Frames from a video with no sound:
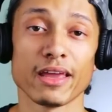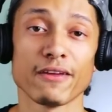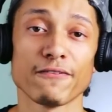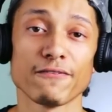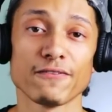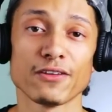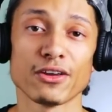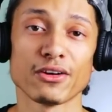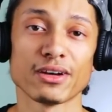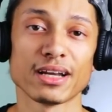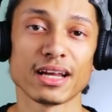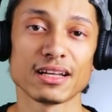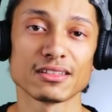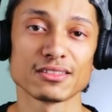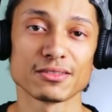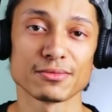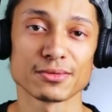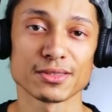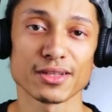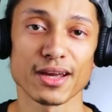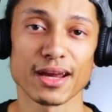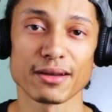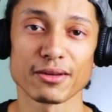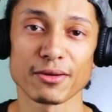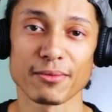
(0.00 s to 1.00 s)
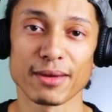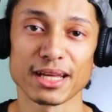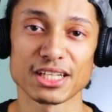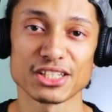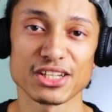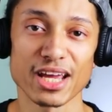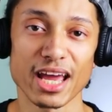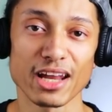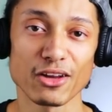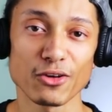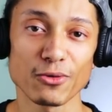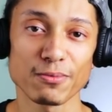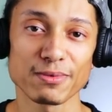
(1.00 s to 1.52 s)
If you're not subscribed to my
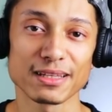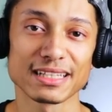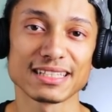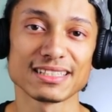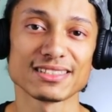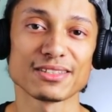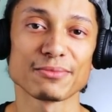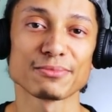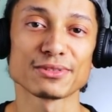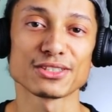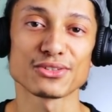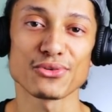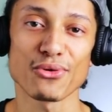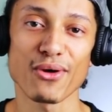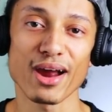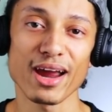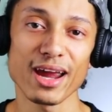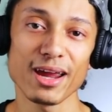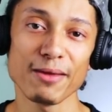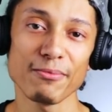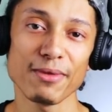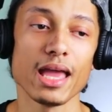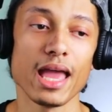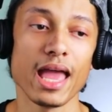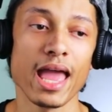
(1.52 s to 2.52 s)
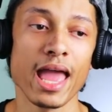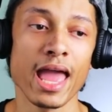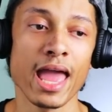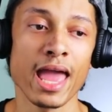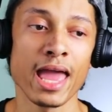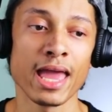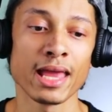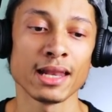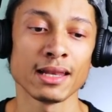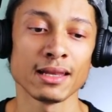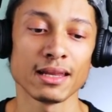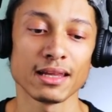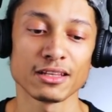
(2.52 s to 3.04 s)
channel, please subscribe.
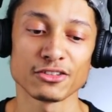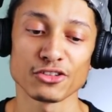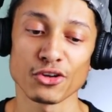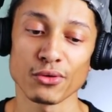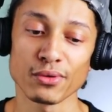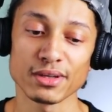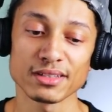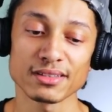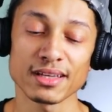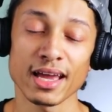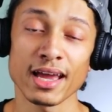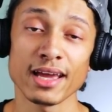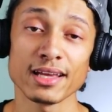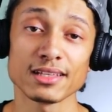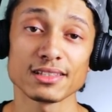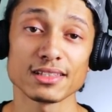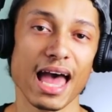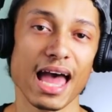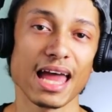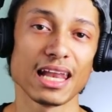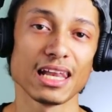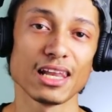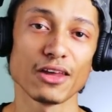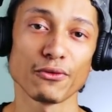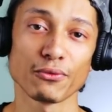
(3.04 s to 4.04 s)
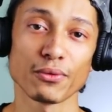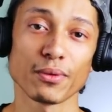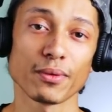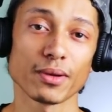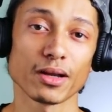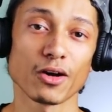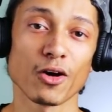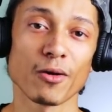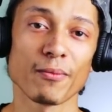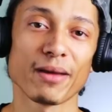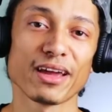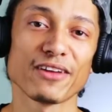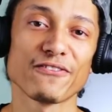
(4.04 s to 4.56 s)
And as always, guys, I love you
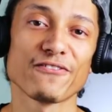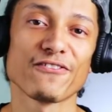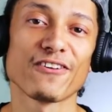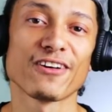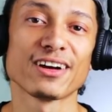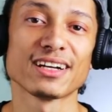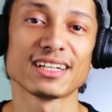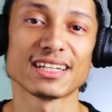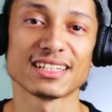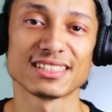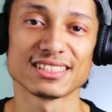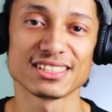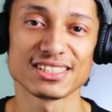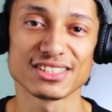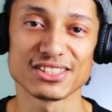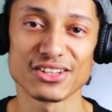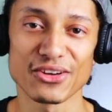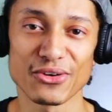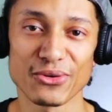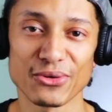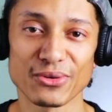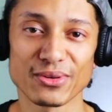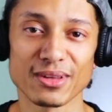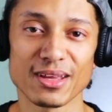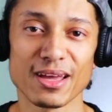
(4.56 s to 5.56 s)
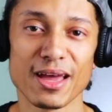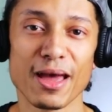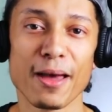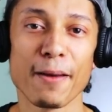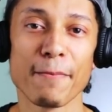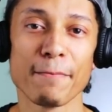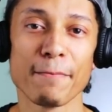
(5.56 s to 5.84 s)
with all my heart and soul.